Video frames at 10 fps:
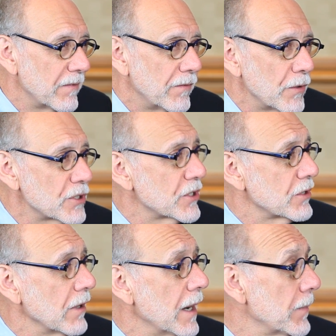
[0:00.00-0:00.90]
first
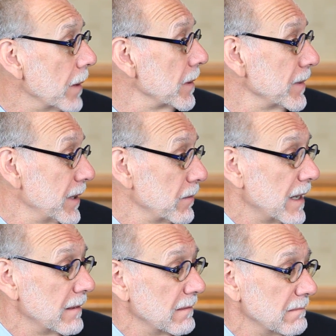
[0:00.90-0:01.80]
described probably
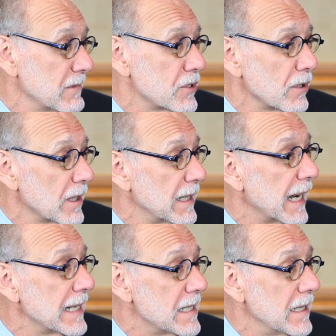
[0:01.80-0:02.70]
around circa
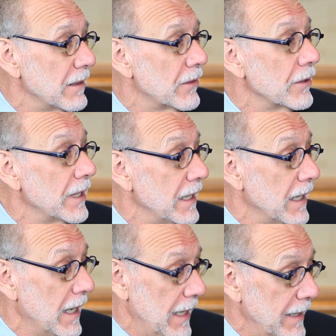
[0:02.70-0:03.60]

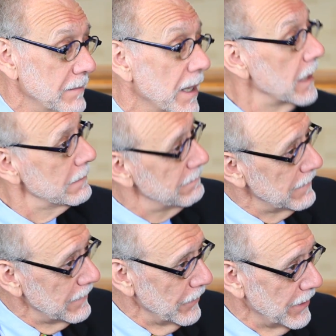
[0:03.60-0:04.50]
1939 by
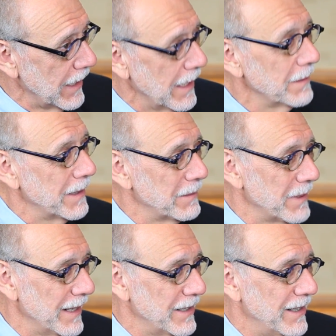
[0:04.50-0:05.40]
Erdheim and
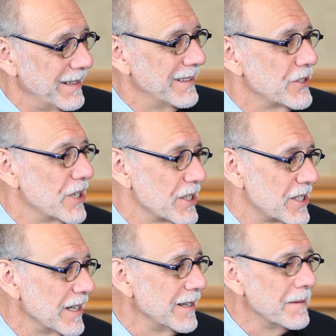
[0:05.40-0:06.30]
by
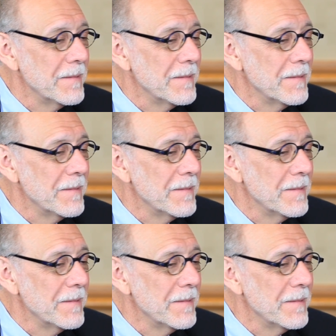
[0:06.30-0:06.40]
Chester.